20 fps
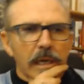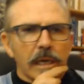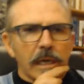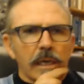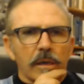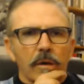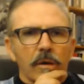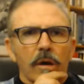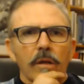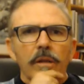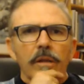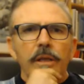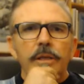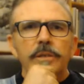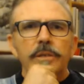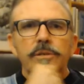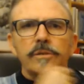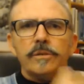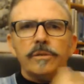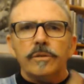
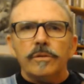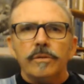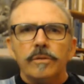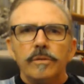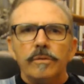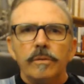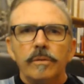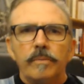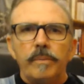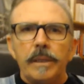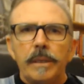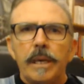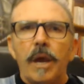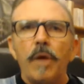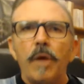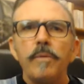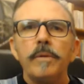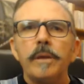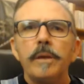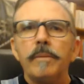colleagues to big
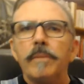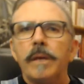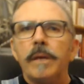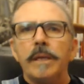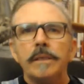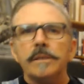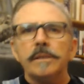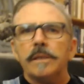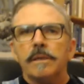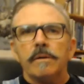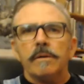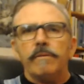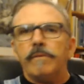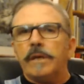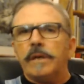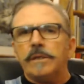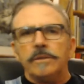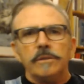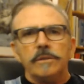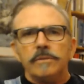opening meetings at
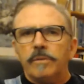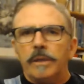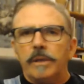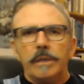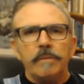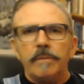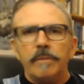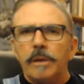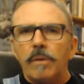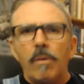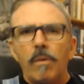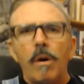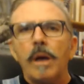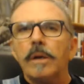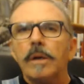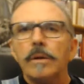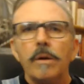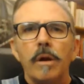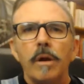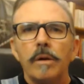conventions where you can be quite
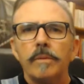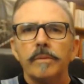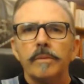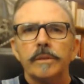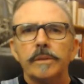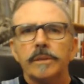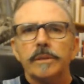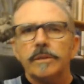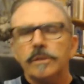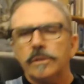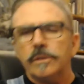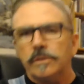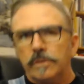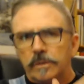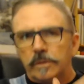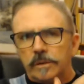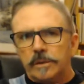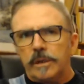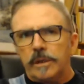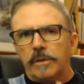anonymous and just sort of
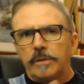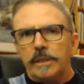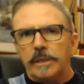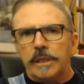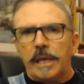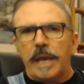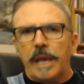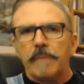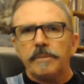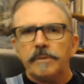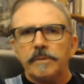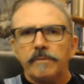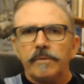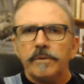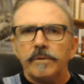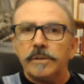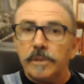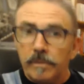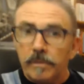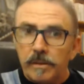soak in the atmosphere and
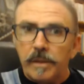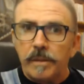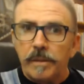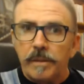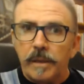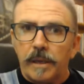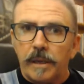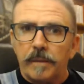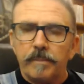see what you think.